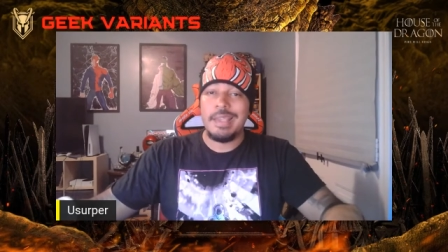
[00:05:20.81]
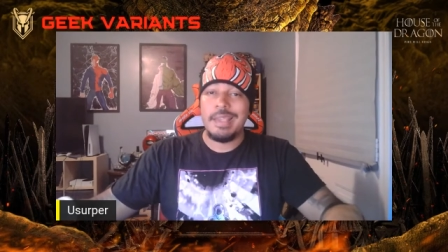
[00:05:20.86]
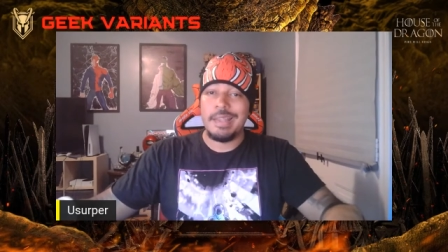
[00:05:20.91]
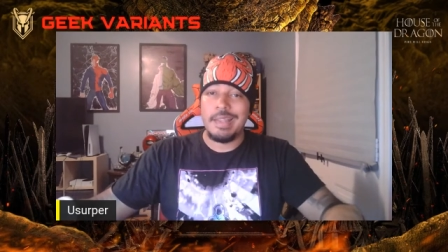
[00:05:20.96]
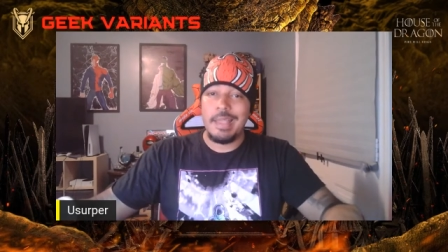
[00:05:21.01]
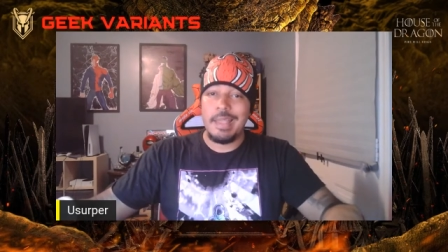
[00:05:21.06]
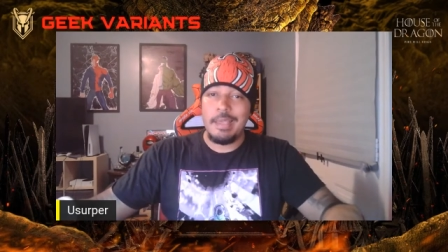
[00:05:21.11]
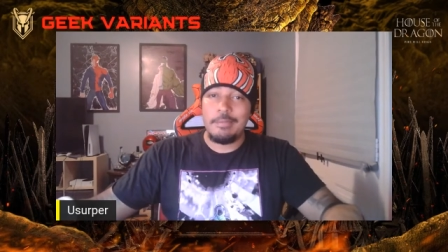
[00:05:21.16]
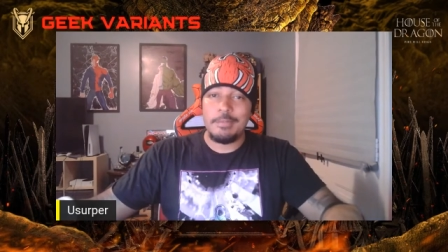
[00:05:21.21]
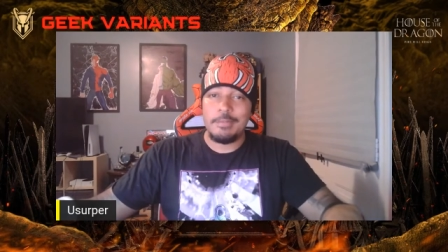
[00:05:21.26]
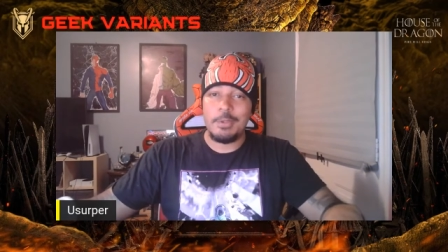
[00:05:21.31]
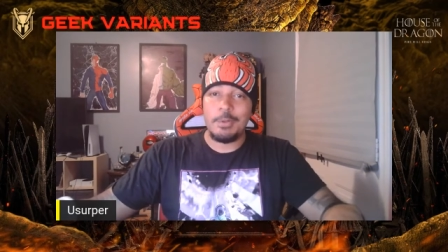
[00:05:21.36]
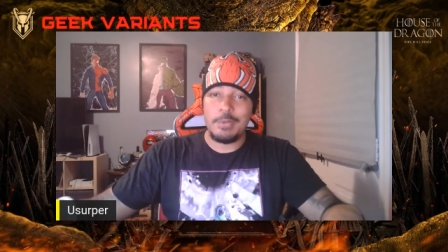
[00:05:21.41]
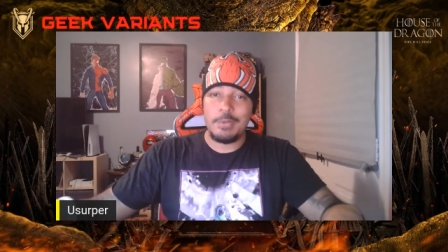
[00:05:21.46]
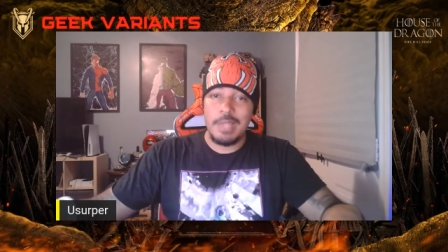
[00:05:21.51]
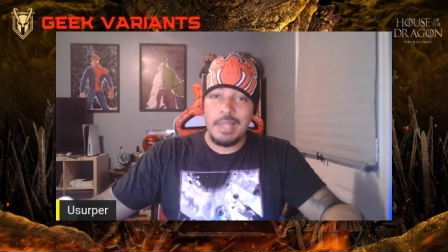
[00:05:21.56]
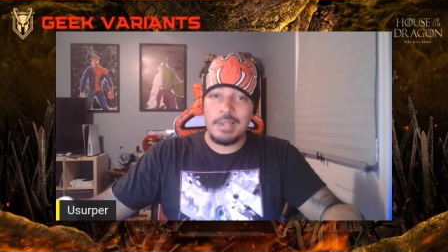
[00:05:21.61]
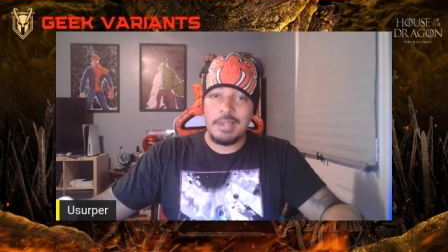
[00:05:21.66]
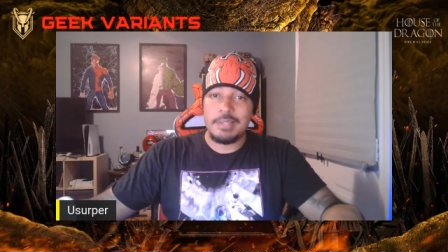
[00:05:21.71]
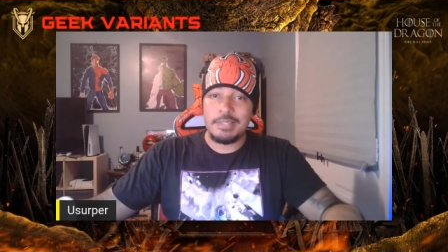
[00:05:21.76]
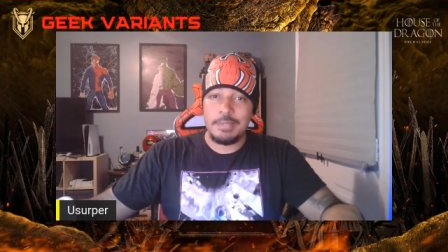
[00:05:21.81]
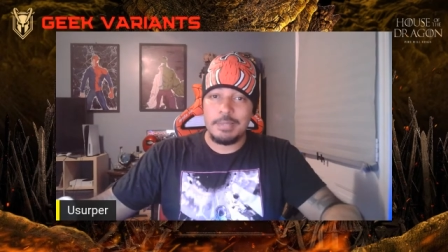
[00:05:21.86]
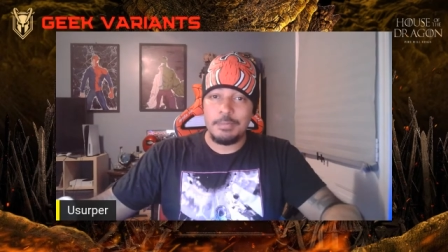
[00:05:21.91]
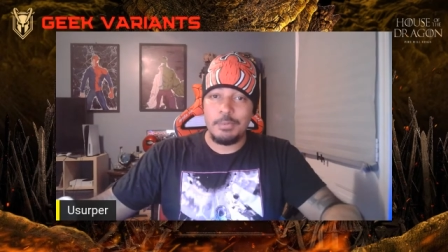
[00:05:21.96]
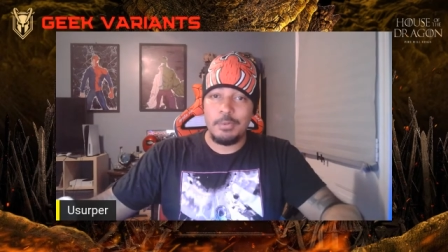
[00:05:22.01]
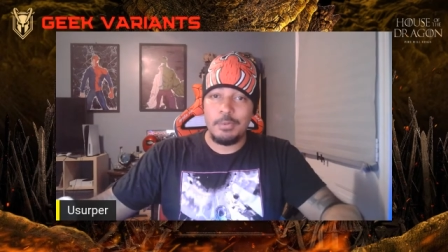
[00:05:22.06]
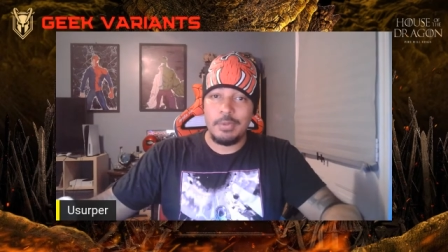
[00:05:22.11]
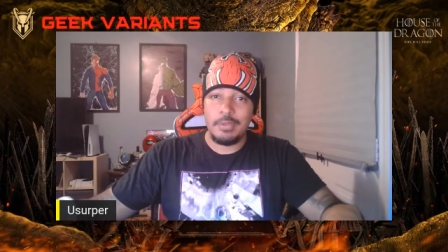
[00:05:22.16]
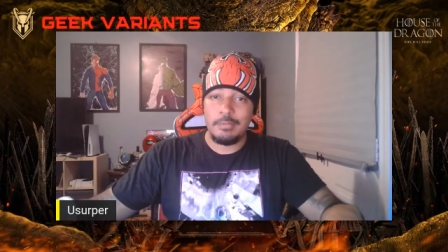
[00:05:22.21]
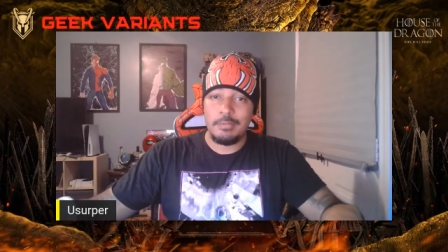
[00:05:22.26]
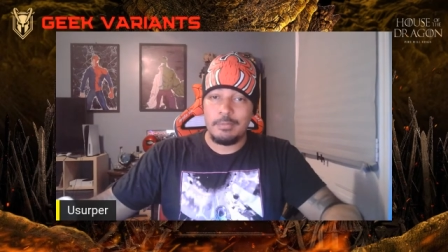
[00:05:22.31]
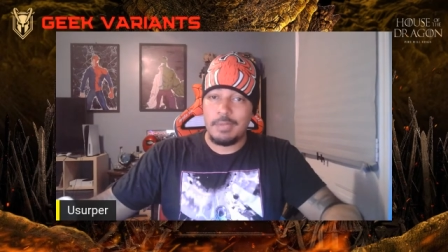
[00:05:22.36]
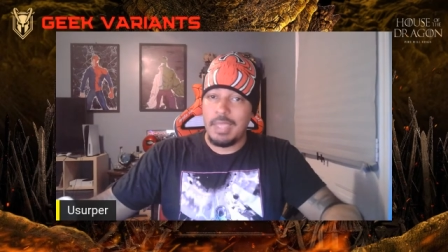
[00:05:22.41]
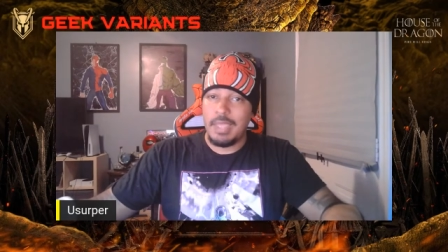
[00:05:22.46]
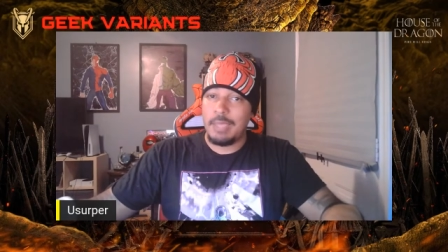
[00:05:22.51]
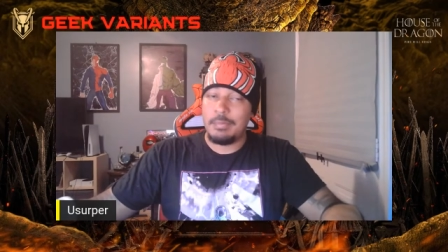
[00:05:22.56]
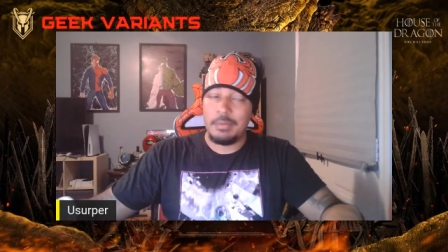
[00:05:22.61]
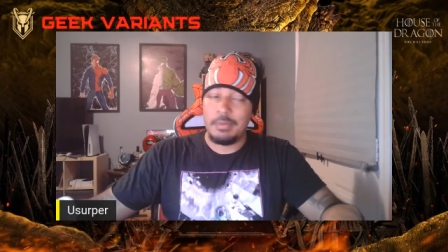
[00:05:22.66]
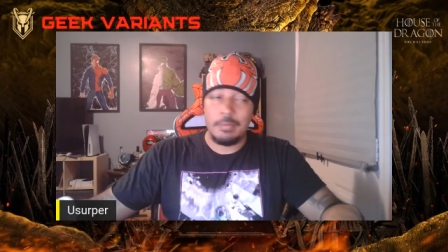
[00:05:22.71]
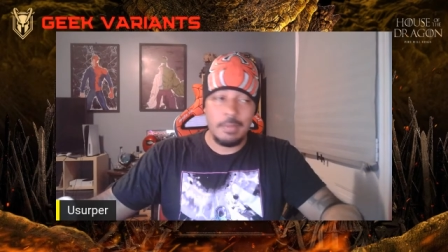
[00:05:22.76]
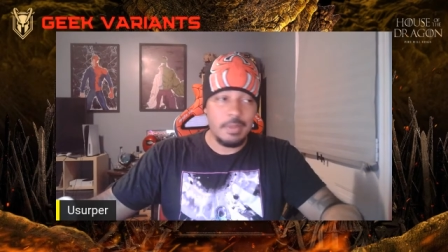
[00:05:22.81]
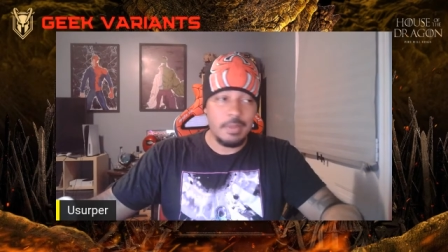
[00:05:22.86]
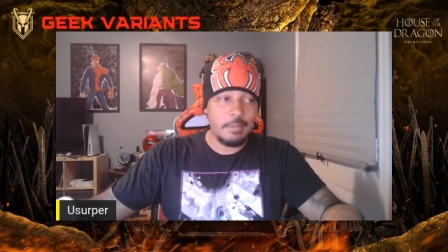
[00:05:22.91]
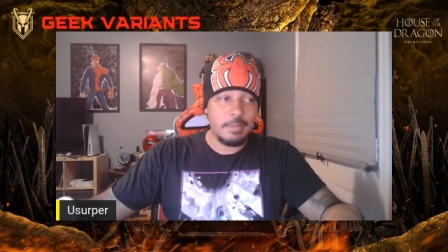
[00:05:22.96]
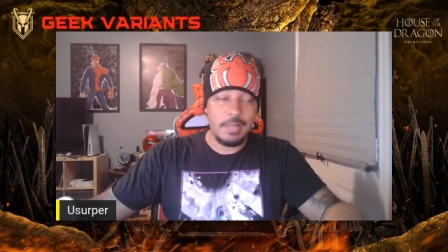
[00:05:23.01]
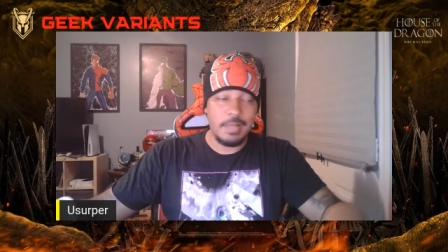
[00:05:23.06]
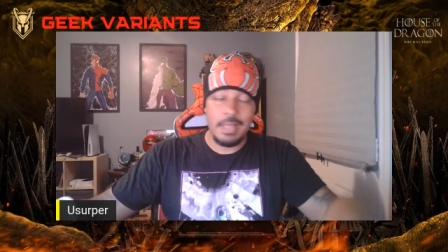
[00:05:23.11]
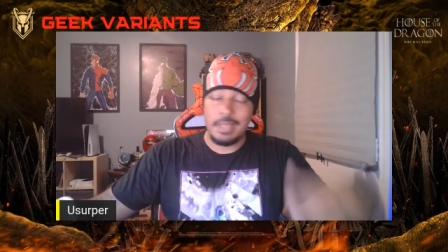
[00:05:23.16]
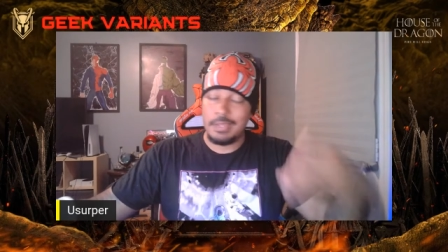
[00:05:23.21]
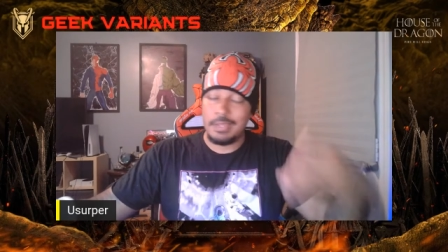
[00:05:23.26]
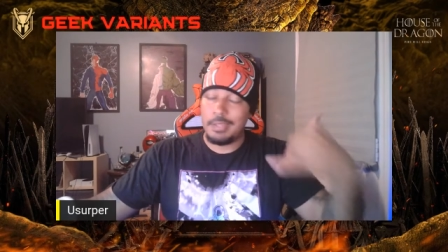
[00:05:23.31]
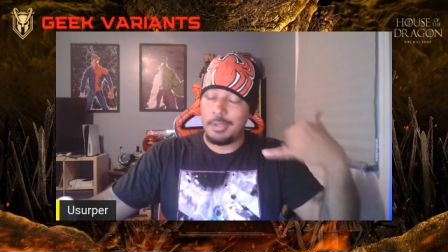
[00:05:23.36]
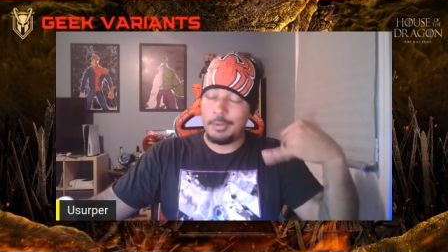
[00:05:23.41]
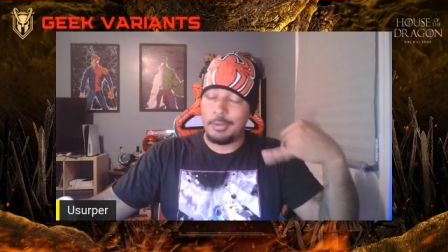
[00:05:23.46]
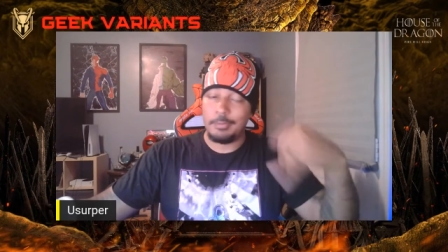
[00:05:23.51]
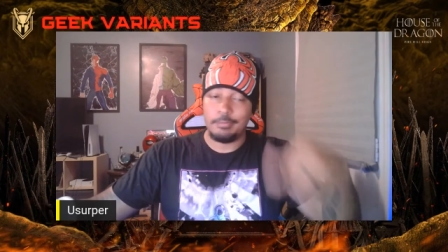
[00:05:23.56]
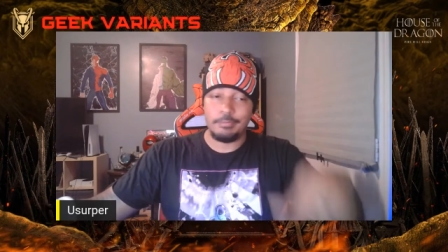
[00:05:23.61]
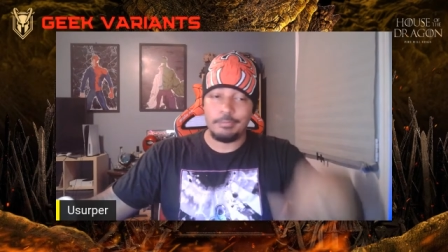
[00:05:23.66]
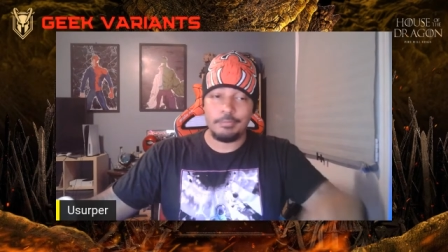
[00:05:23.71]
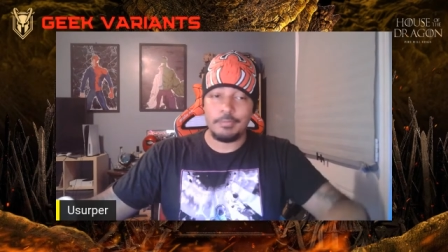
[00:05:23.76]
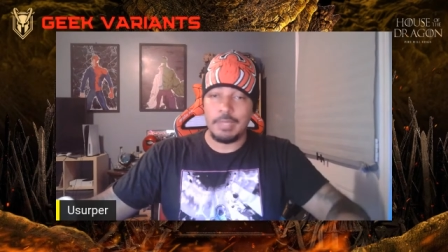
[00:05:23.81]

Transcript: And I have no doubt at some point, Aemond may be like, yo,